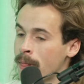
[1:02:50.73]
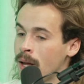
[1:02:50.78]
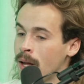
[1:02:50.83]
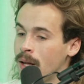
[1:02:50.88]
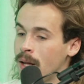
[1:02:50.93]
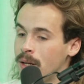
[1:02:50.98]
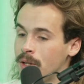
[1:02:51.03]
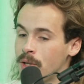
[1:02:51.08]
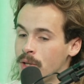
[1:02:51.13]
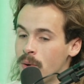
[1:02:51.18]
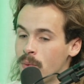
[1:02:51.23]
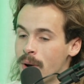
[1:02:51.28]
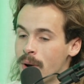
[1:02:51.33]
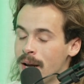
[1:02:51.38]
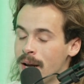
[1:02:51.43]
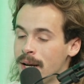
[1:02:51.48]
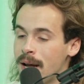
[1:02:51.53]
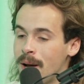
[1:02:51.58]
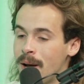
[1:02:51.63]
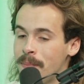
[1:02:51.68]
So
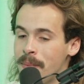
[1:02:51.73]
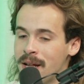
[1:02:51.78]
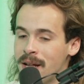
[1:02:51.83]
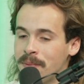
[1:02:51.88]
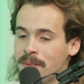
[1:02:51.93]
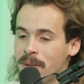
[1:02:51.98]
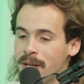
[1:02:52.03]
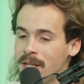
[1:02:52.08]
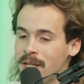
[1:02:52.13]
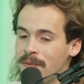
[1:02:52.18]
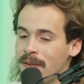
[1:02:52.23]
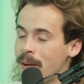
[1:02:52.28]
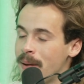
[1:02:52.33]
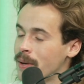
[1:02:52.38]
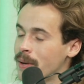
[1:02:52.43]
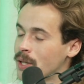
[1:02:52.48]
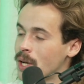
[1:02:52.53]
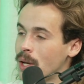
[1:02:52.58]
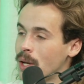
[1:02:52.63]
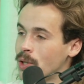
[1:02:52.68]
right now, best place to find me
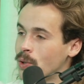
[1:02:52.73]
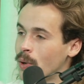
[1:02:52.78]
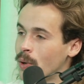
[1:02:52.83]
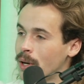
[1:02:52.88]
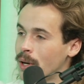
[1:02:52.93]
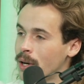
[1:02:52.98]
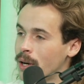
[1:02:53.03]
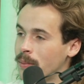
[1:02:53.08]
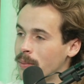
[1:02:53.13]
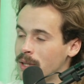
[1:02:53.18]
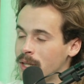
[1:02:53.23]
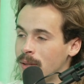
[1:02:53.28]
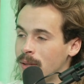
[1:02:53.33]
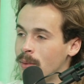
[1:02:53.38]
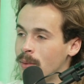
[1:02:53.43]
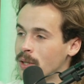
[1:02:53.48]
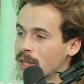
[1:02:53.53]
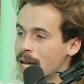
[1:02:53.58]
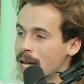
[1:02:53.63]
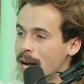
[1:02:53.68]
is on Twitter. I'm still
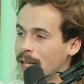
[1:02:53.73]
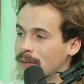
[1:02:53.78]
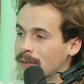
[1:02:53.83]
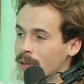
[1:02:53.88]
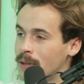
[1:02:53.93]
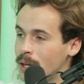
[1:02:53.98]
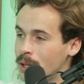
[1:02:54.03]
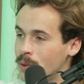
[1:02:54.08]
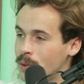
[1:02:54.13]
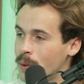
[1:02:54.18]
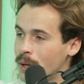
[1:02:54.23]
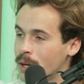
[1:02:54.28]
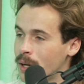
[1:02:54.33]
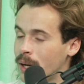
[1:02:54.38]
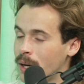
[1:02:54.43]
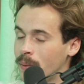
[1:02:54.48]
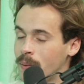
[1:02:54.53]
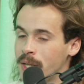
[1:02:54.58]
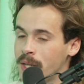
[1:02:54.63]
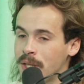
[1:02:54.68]
most active on Twitter. I
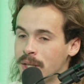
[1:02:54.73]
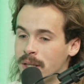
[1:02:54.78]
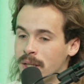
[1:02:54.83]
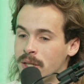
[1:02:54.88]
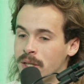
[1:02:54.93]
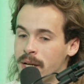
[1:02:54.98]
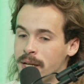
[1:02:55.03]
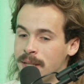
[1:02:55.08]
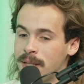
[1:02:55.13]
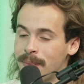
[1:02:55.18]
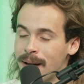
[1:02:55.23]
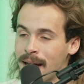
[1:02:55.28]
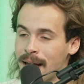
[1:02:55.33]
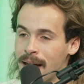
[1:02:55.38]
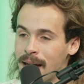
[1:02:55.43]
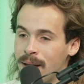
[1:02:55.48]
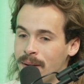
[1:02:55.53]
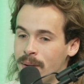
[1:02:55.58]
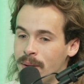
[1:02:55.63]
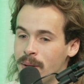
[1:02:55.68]
recently changed my
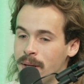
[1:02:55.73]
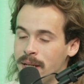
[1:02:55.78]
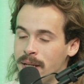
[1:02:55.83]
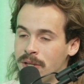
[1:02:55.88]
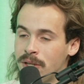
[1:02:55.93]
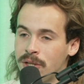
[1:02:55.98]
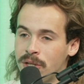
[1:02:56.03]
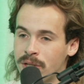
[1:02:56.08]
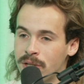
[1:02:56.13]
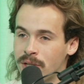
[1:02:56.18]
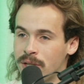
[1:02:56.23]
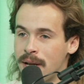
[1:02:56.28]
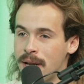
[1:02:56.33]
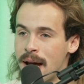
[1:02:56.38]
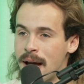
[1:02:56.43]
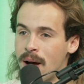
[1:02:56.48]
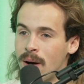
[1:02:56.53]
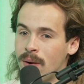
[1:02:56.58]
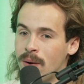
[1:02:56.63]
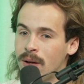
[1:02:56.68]
handle. It's just
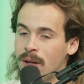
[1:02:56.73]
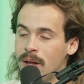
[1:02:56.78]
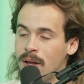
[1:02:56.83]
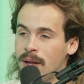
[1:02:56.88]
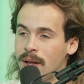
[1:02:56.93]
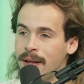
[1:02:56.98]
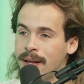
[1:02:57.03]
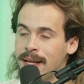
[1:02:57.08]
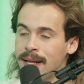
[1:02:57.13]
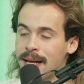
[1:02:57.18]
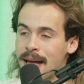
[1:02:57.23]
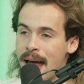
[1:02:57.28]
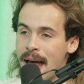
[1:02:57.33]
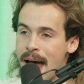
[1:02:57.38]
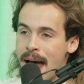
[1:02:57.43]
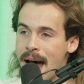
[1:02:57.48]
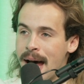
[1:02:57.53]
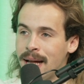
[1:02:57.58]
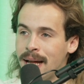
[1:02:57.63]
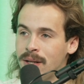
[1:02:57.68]
now
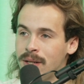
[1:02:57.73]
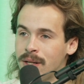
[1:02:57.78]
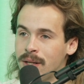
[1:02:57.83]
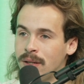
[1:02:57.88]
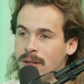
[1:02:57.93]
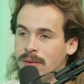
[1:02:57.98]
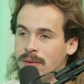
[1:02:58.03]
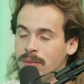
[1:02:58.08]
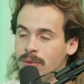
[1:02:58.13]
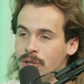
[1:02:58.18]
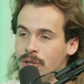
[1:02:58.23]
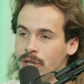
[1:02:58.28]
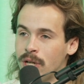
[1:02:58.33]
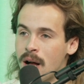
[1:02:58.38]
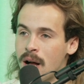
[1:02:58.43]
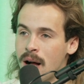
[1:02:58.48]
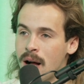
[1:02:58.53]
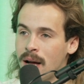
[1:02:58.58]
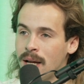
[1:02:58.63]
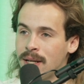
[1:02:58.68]
at
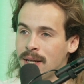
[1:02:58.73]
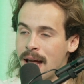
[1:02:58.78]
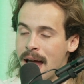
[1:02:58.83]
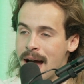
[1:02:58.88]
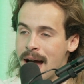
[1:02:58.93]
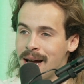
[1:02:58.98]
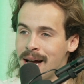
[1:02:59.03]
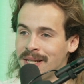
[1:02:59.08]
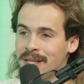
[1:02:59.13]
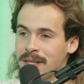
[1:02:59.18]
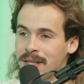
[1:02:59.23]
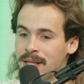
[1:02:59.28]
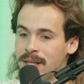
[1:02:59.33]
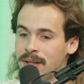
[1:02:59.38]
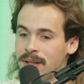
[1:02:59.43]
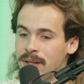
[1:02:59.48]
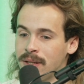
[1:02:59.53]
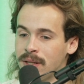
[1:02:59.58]
John Haskins